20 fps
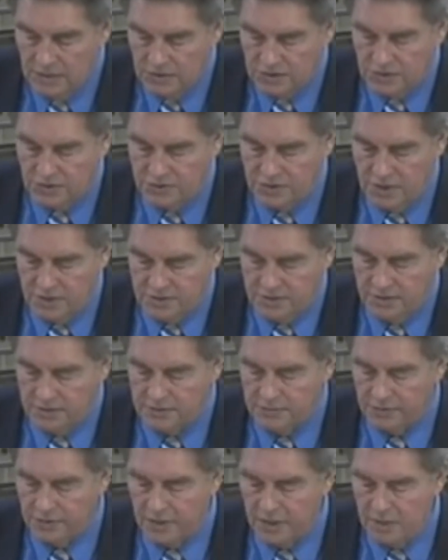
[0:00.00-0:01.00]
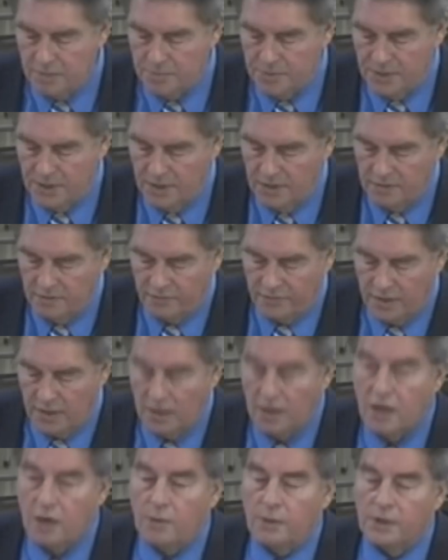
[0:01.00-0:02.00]
suggesting to the EPA that they
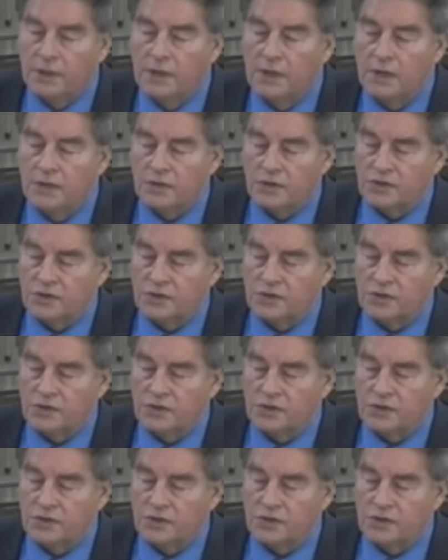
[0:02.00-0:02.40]
lower